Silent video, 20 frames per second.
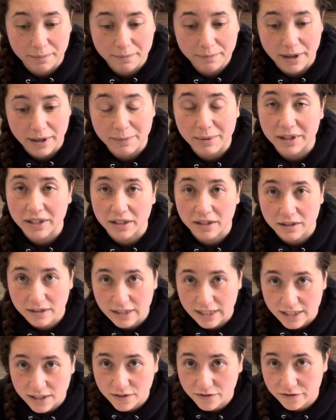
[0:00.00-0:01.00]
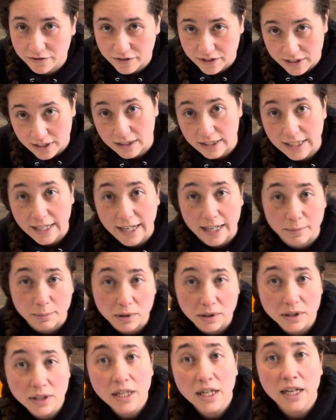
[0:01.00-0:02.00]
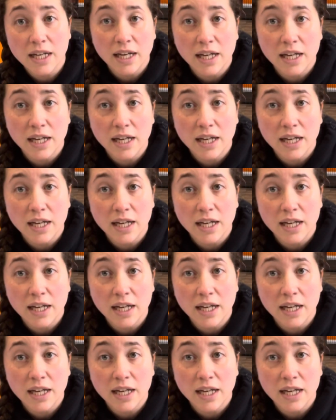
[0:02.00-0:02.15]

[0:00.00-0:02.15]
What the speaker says: maybe a little less physically able.